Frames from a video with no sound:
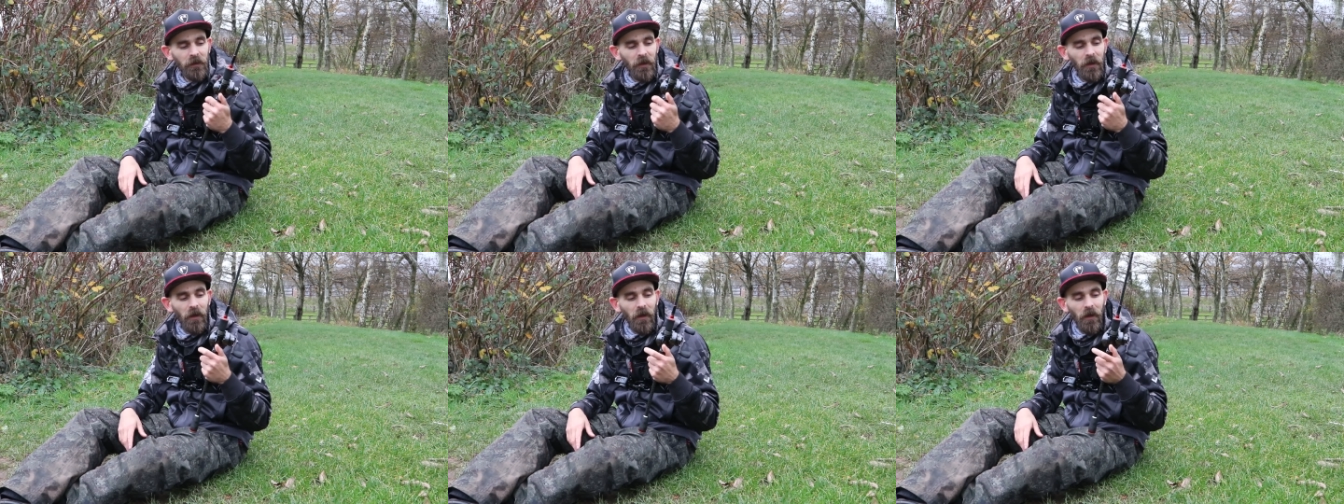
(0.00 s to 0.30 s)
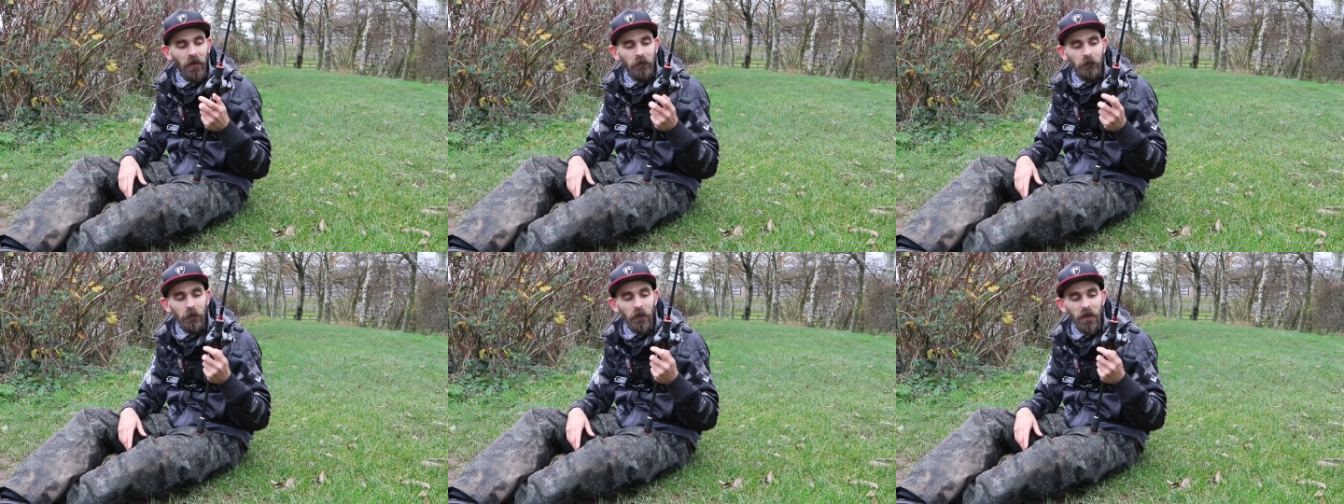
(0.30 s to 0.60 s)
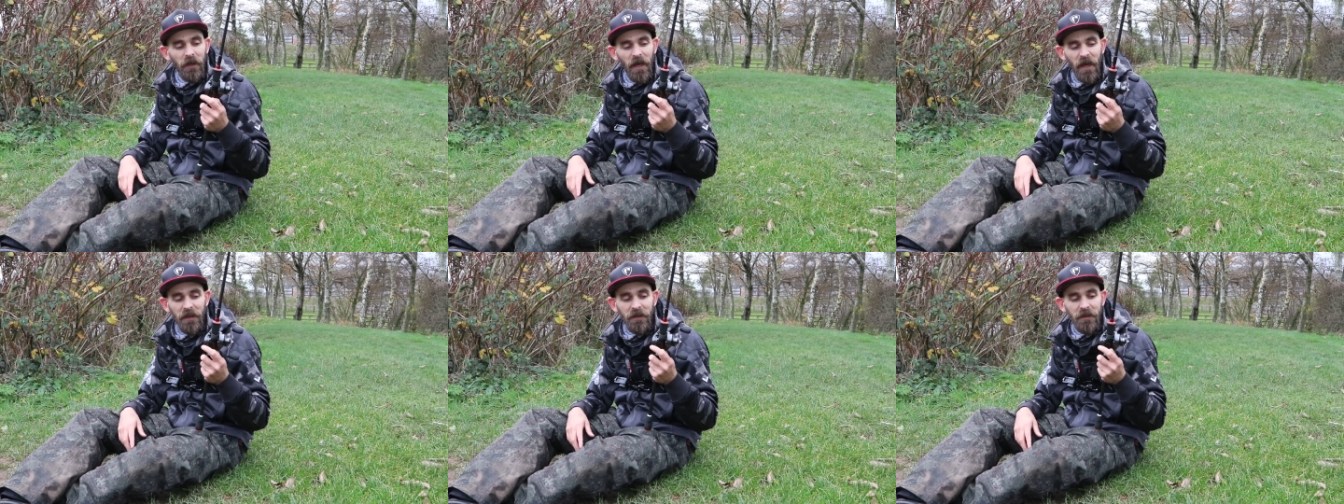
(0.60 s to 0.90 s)
Been
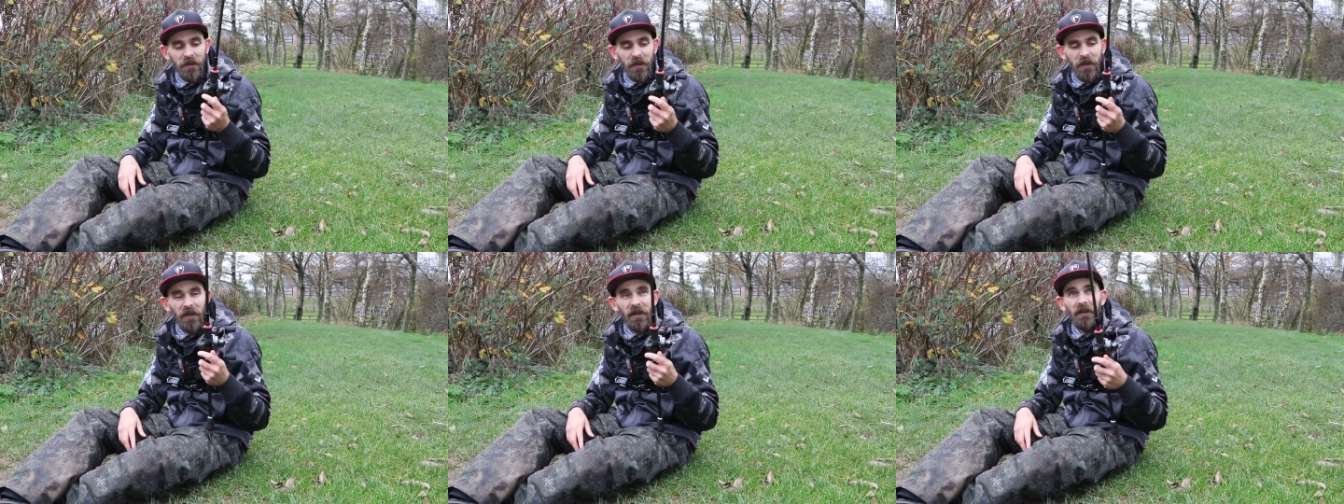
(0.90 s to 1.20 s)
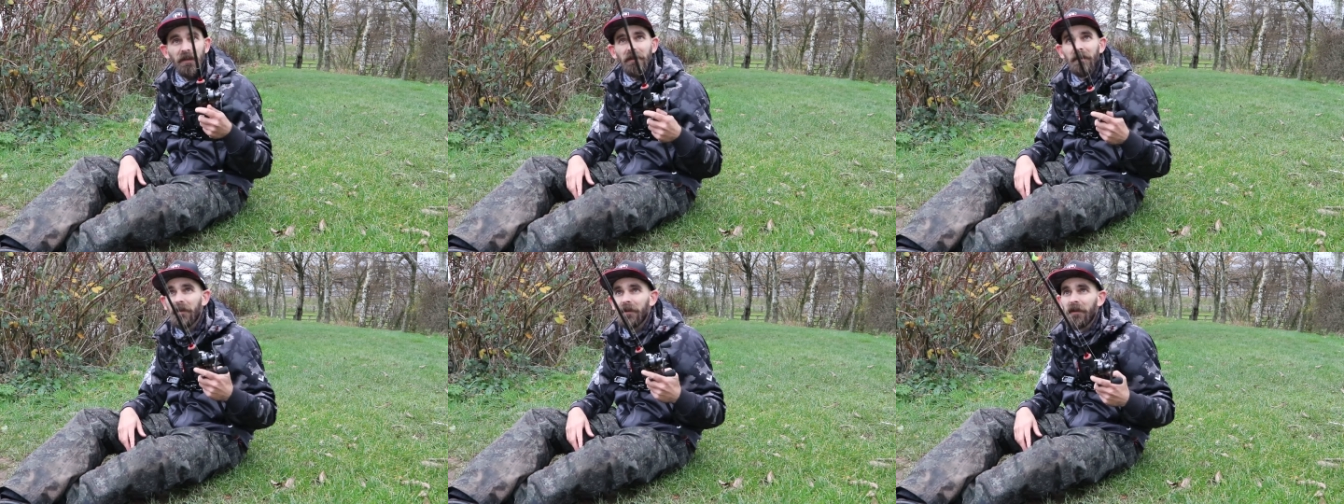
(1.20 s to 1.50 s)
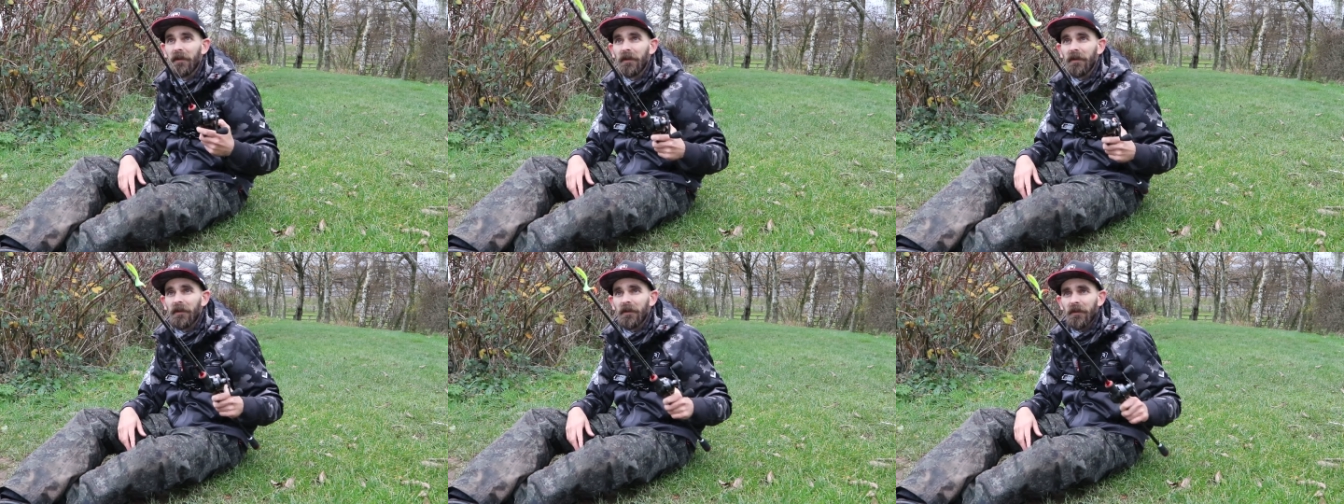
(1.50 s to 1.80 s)
casting
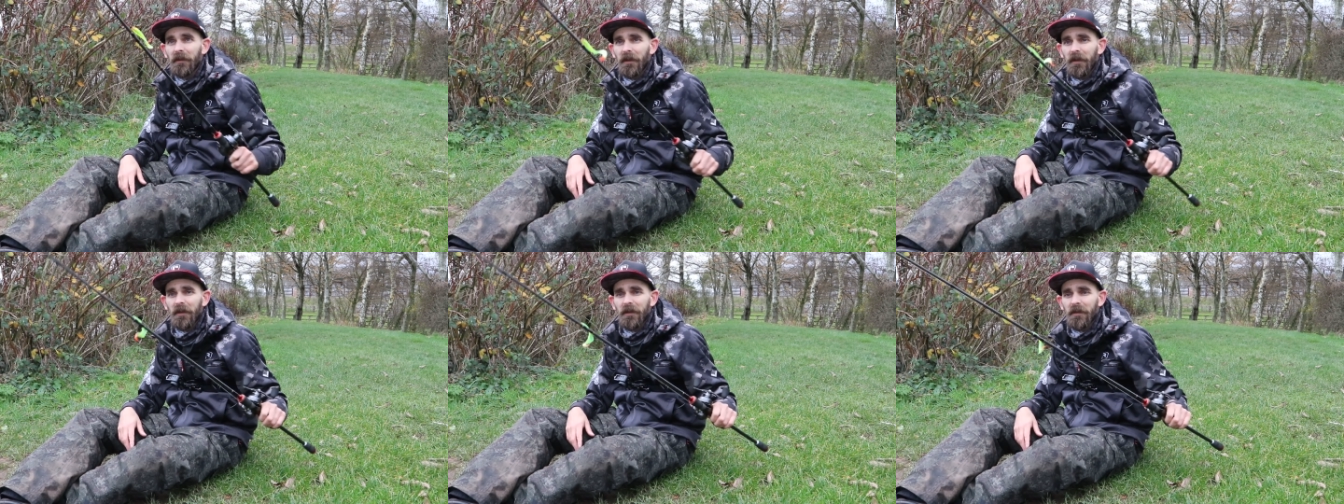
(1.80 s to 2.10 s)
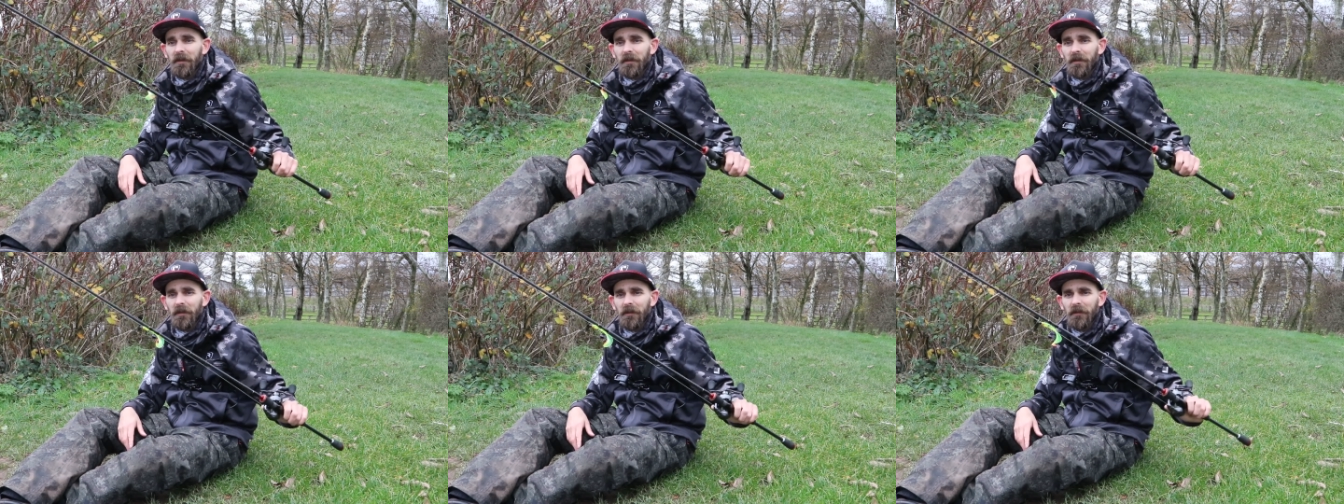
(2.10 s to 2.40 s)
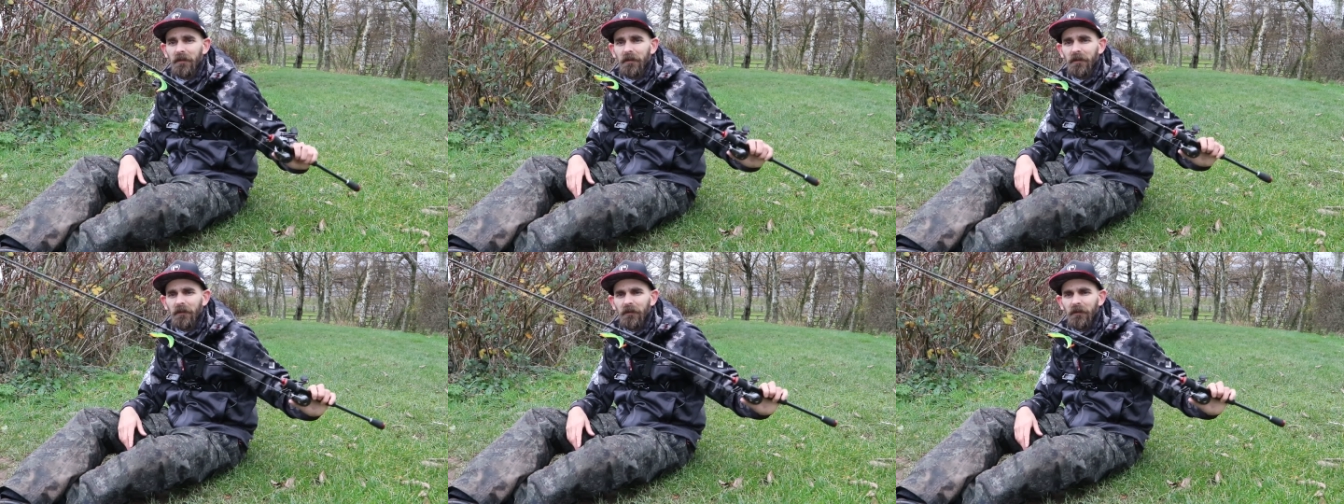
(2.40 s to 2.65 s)
this,